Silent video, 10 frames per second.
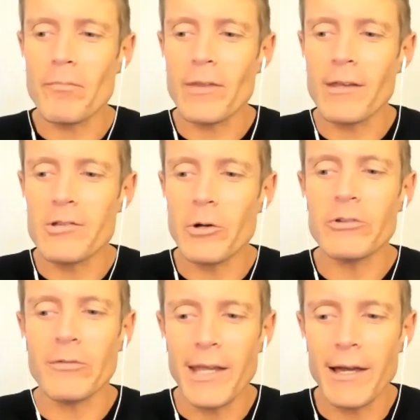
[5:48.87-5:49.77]

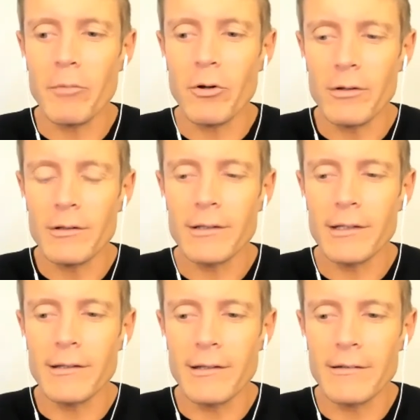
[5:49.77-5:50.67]
Joseph Campbell,
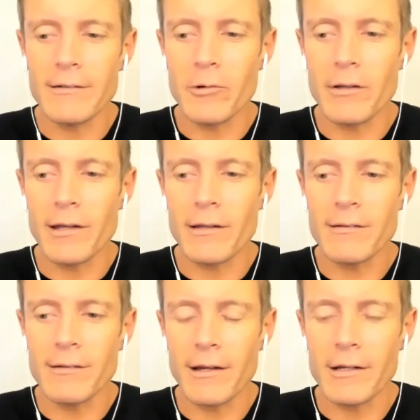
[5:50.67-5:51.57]
he's the one
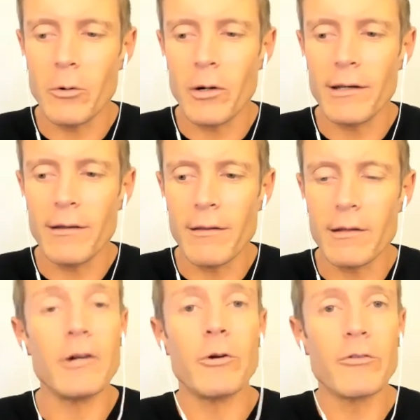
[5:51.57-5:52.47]
that's coined the
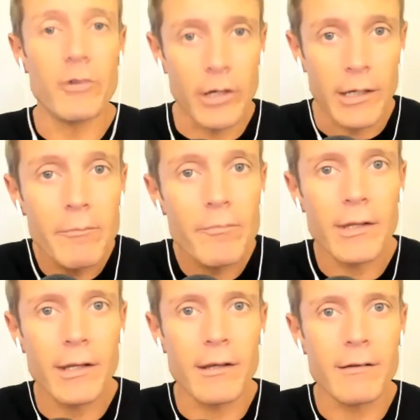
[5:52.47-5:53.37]
hero's journey
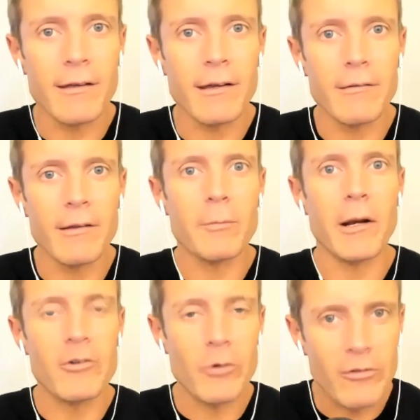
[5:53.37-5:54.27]
and
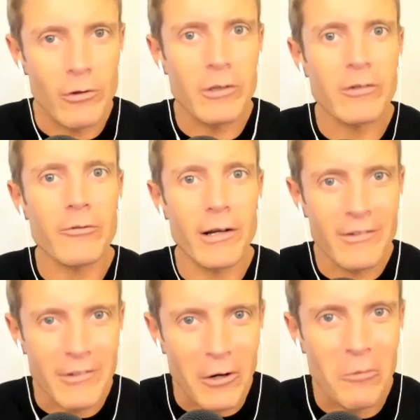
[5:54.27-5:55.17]
inspired George Lucas to write
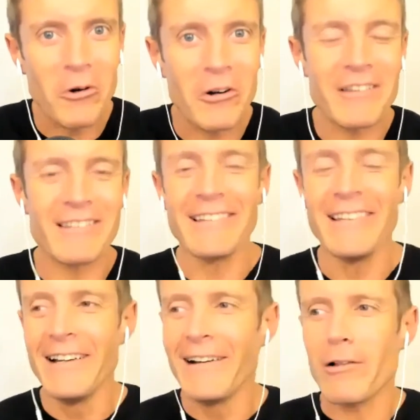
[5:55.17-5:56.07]
Star Wars and
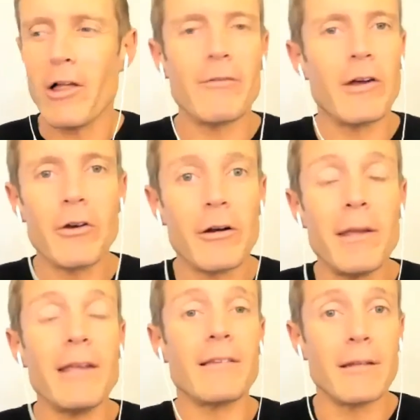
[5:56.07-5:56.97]
a lot of other
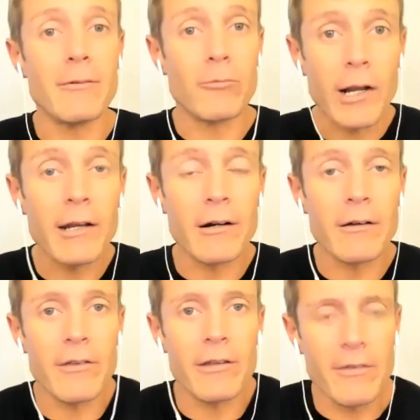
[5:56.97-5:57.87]
amazing
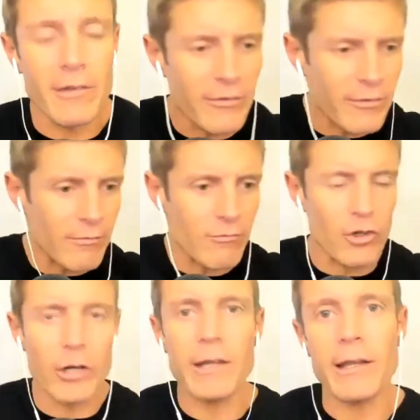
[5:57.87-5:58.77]
writers. This
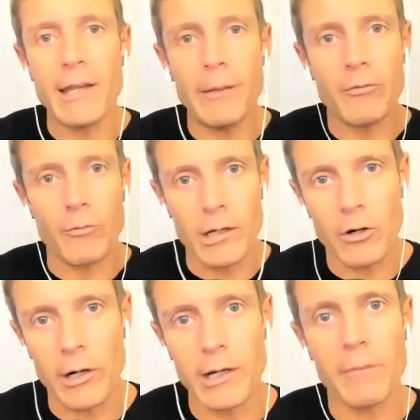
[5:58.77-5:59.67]
journey that keeps
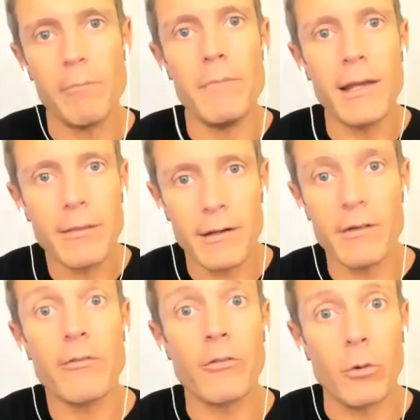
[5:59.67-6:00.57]
recurring in myth and in
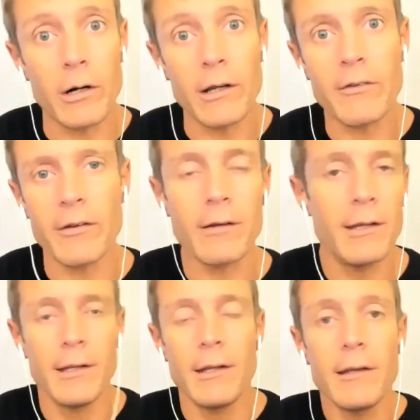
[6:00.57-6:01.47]
stories, and
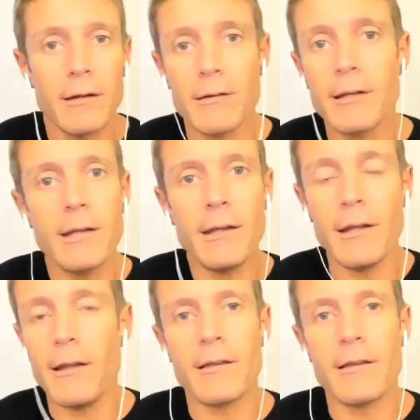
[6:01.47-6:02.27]
its